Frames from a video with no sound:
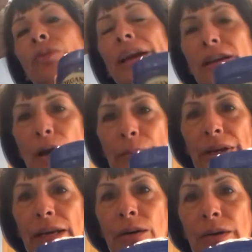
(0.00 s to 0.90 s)
great
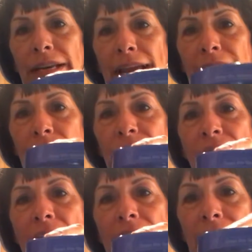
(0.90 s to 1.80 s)
company, Organic
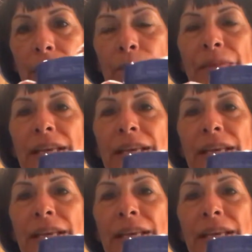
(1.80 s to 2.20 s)
Valley.